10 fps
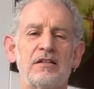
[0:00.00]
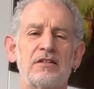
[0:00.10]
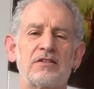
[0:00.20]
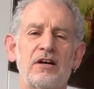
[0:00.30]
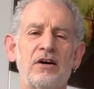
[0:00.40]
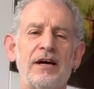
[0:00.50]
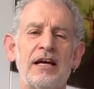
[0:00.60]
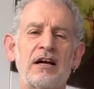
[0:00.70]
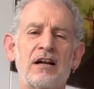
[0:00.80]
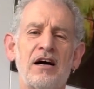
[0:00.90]
So
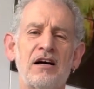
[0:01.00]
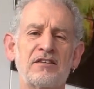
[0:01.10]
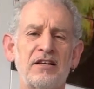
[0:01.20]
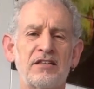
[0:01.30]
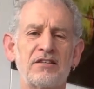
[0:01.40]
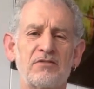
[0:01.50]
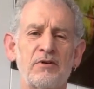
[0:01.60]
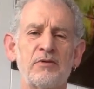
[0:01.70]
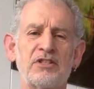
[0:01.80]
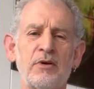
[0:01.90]
in classes,
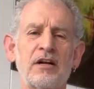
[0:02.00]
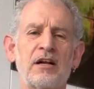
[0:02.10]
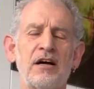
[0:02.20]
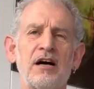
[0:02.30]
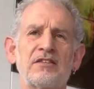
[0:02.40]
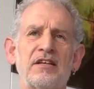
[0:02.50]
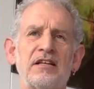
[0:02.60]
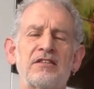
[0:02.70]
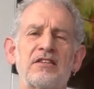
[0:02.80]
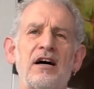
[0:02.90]
when we're doing
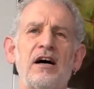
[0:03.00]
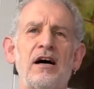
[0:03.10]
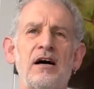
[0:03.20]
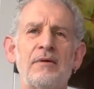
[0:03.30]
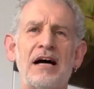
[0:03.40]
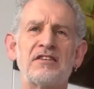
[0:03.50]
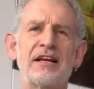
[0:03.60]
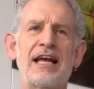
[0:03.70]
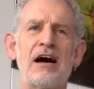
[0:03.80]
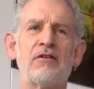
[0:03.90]
classes, as I
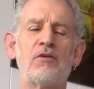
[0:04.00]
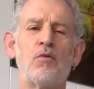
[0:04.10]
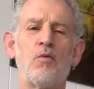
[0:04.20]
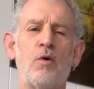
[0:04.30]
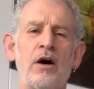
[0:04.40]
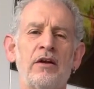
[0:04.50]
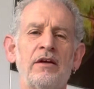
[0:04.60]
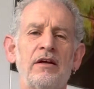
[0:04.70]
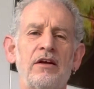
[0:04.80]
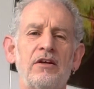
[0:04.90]
count 1,
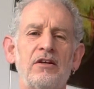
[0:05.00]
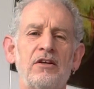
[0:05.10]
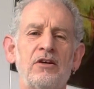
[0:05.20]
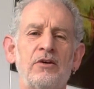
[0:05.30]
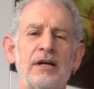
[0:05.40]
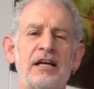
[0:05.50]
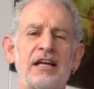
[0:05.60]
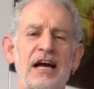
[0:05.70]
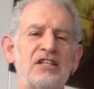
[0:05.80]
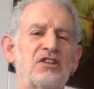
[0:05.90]
you
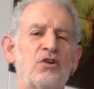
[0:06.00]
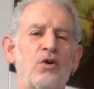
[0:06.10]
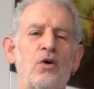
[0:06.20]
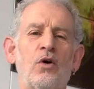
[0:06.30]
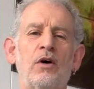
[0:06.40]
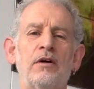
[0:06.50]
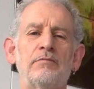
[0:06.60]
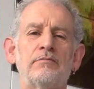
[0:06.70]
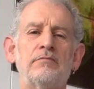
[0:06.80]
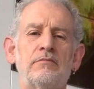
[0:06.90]
engage the core.
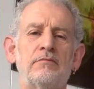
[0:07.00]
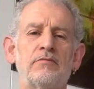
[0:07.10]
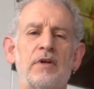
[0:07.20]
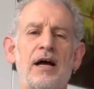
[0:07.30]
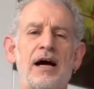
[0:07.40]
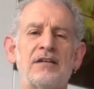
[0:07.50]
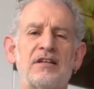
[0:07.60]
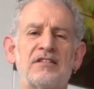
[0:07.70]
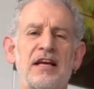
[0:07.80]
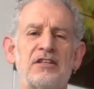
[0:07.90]
As I
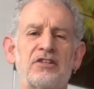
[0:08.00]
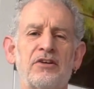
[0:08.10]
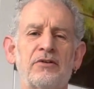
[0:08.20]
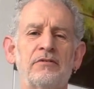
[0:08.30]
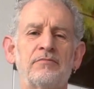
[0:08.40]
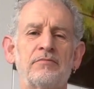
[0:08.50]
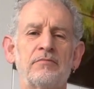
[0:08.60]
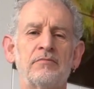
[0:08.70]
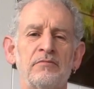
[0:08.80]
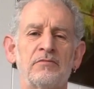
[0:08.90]
say 2,
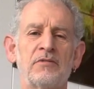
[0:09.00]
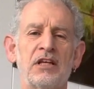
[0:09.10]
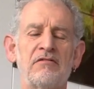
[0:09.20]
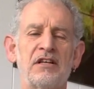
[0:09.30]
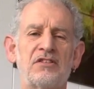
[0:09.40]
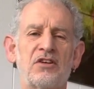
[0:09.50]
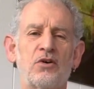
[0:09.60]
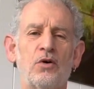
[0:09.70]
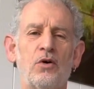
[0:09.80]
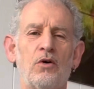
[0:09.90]
you release the
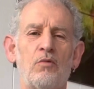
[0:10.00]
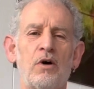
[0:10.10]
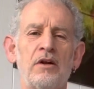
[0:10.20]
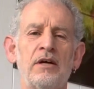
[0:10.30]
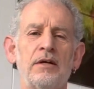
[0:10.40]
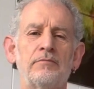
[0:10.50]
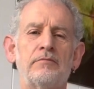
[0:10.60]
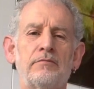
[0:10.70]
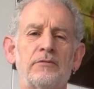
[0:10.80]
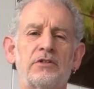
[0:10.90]
core. 1,
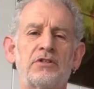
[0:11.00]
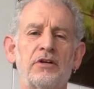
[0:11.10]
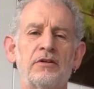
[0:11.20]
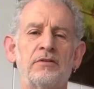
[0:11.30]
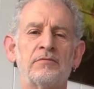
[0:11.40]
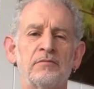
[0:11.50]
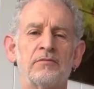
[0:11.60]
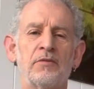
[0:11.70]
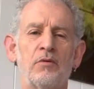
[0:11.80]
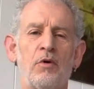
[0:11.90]
2,
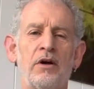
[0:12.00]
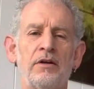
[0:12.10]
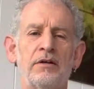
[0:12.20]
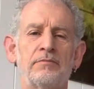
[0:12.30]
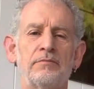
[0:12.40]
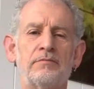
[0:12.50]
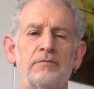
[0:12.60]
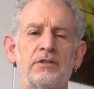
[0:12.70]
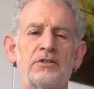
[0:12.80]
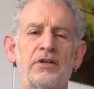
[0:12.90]
1,
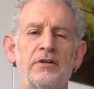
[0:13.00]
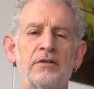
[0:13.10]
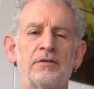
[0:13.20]
2.